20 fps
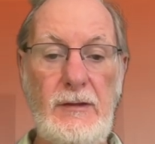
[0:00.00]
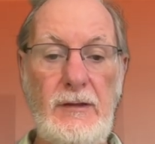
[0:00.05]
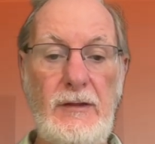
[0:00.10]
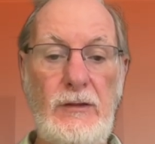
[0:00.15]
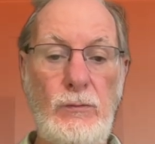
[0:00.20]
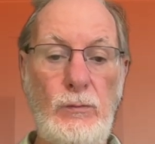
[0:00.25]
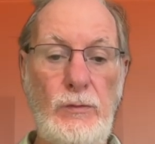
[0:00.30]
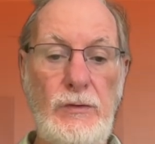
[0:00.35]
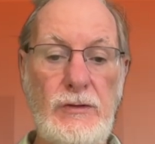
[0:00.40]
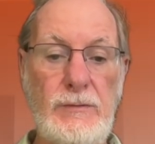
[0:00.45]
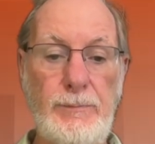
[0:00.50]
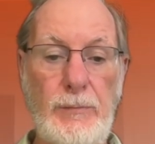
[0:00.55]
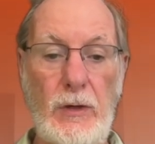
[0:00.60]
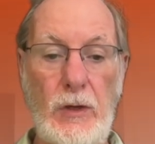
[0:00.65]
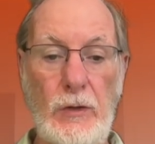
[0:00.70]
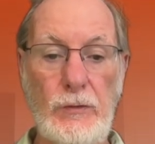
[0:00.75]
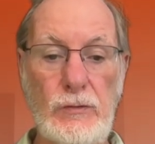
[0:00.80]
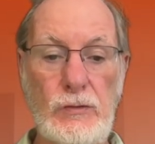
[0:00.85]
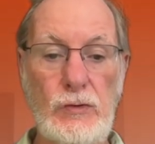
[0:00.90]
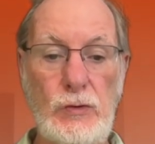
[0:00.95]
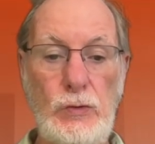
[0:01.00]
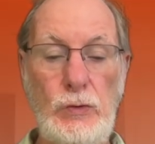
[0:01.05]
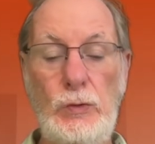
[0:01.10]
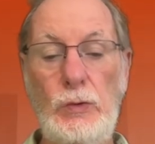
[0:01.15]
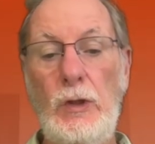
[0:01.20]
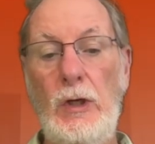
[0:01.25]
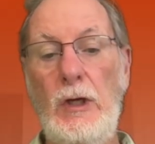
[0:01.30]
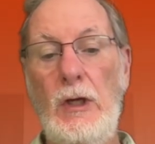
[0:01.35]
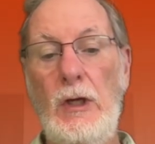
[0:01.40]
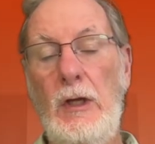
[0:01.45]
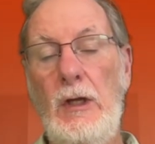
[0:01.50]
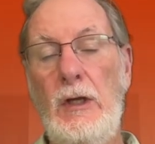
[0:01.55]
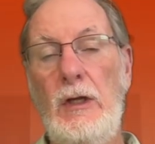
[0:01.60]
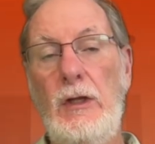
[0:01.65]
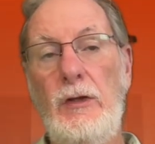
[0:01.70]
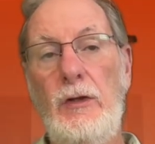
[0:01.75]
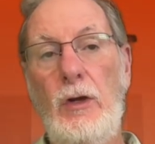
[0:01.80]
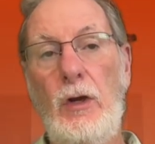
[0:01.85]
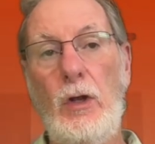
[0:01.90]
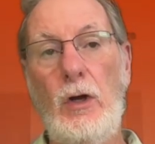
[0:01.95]
It responds to
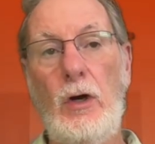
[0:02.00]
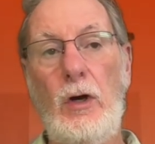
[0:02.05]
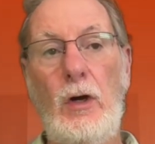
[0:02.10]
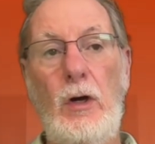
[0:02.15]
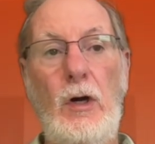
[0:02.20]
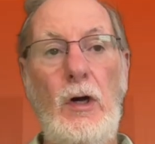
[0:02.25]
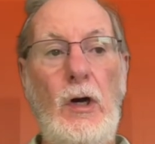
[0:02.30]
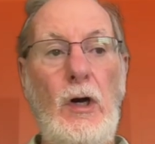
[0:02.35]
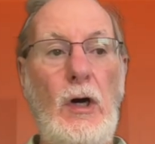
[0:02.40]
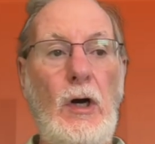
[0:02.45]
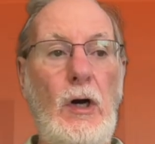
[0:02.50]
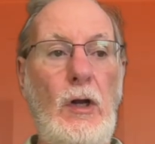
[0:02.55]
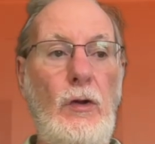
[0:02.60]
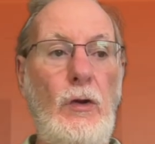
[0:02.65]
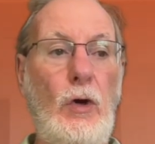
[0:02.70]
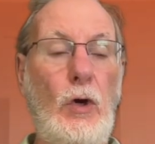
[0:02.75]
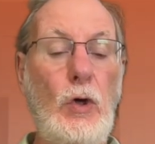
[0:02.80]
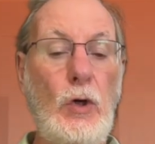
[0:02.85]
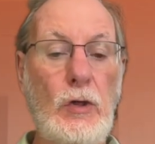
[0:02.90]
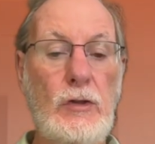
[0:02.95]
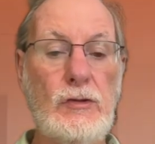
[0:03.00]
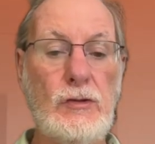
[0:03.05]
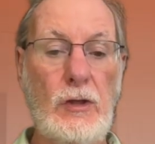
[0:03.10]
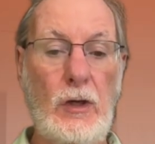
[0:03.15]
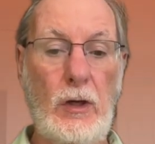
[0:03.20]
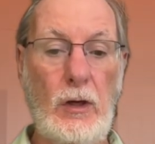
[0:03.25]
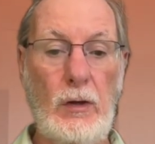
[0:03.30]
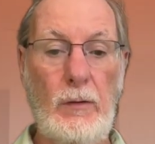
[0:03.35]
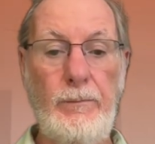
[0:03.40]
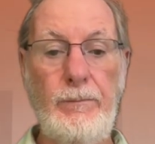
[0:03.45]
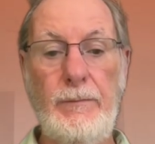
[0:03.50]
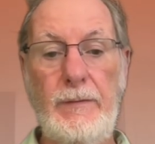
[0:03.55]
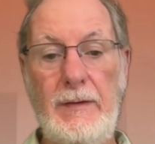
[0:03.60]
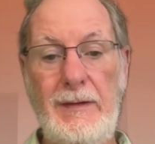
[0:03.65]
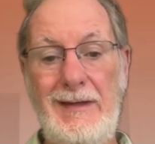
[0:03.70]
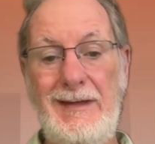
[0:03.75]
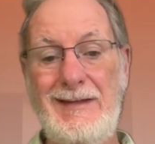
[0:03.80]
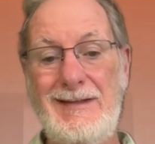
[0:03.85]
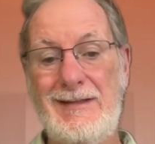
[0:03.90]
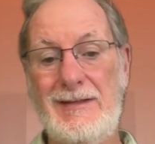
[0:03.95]
the law, the Hooke's law
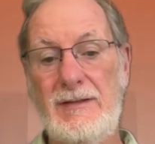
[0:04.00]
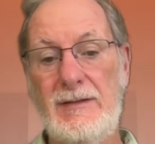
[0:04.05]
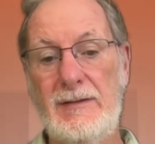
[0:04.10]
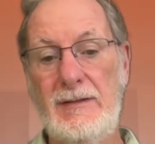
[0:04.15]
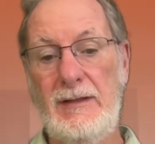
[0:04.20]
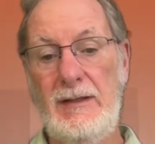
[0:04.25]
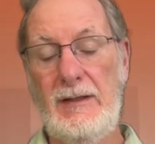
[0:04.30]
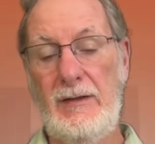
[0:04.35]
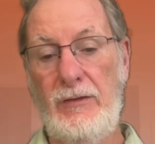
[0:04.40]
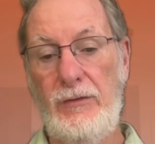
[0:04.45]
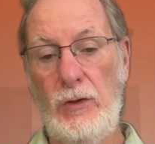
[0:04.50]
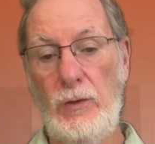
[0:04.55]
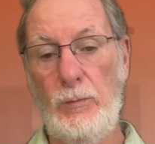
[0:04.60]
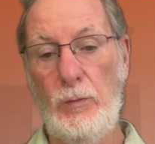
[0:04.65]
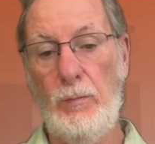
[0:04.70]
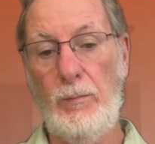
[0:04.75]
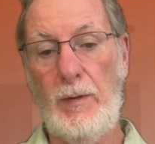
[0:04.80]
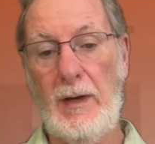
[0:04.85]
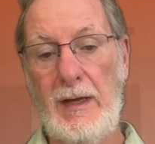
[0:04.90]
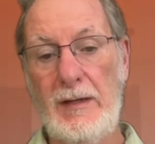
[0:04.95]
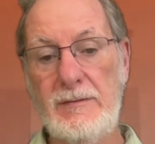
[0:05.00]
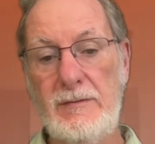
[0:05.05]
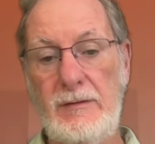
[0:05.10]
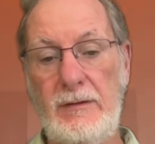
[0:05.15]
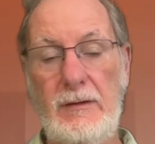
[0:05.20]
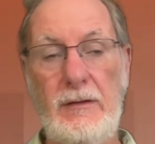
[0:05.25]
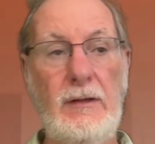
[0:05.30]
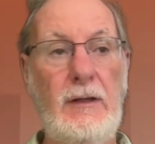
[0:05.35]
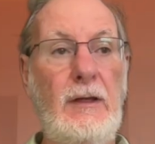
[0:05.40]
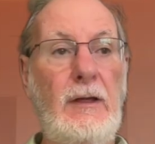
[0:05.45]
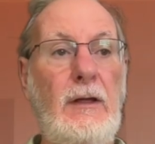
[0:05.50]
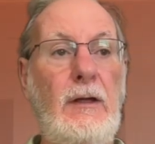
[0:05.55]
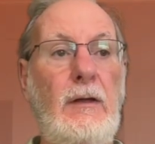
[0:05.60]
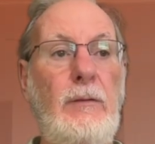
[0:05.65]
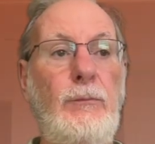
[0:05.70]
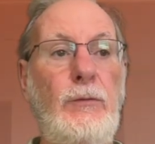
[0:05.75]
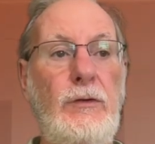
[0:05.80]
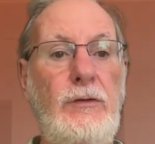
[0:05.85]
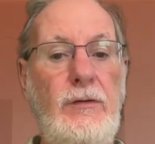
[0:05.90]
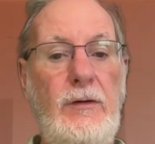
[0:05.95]
in thermoplastic
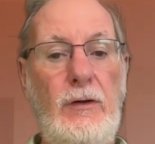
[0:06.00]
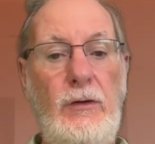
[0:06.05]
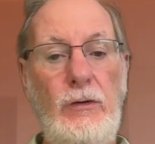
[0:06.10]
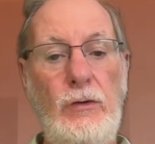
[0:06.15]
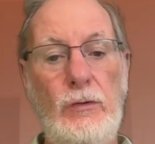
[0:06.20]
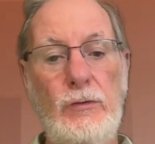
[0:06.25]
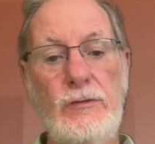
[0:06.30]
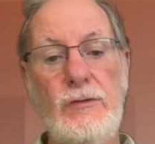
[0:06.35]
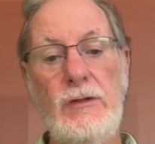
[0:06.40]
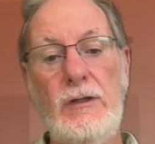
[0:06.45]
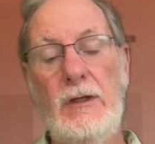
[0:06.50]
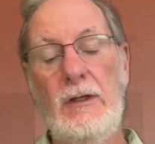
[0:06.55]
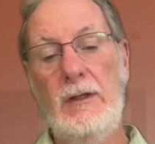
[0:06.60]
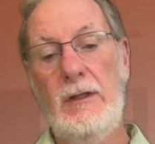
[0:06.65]
materials.